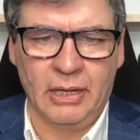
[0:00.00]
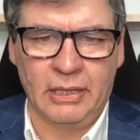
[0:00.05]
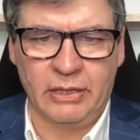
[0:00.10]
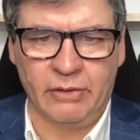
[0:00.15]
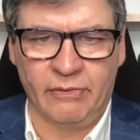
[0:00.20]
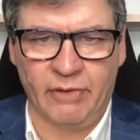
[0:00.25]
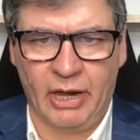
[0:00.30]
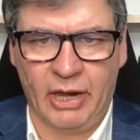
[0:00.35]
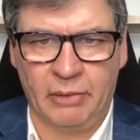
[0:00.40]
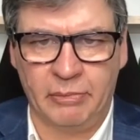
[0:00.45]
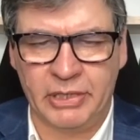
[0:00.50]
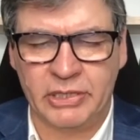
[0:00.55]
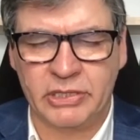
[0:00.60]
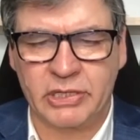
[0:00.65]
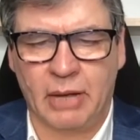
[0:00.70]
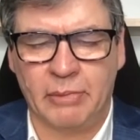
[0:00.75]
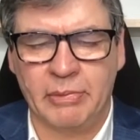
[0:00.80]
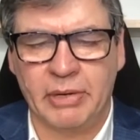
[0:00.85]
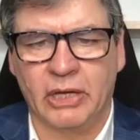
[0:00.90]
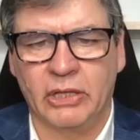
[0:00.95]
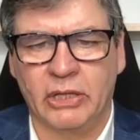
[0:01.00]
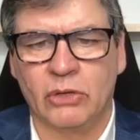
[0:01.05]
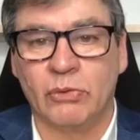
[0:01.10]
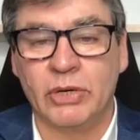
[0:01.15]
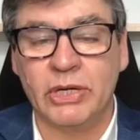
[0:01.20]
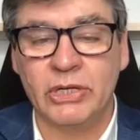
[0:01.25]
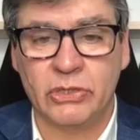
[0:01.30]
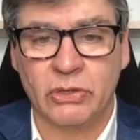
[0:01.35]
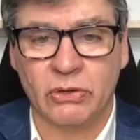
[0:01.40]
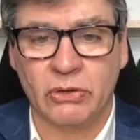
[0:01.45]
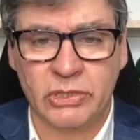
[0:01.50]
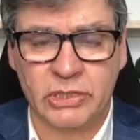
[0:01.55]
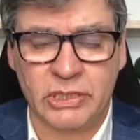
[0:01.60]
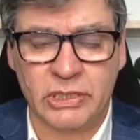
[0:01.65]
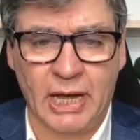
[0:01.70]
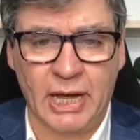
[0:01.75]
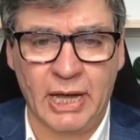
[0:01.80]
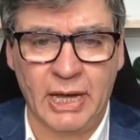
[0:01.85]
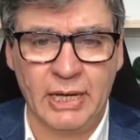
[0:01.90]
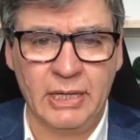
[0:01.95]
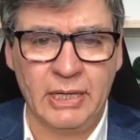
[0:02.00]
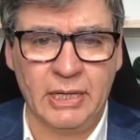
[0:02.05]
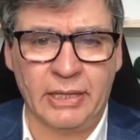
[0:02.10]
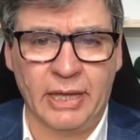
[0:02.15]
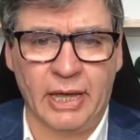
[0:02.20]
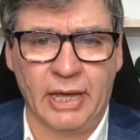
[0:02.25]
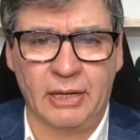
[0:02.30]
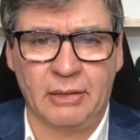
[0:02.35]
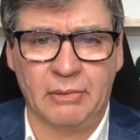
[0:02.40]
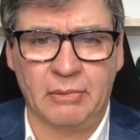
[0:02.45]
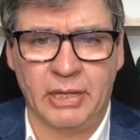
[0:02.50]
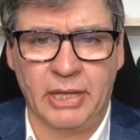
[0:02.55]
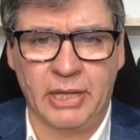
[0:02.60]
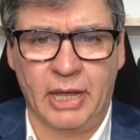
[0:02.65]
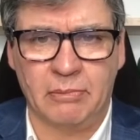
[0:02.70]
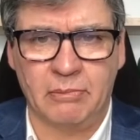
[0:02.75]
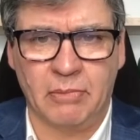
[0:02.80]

developments coming on the research side that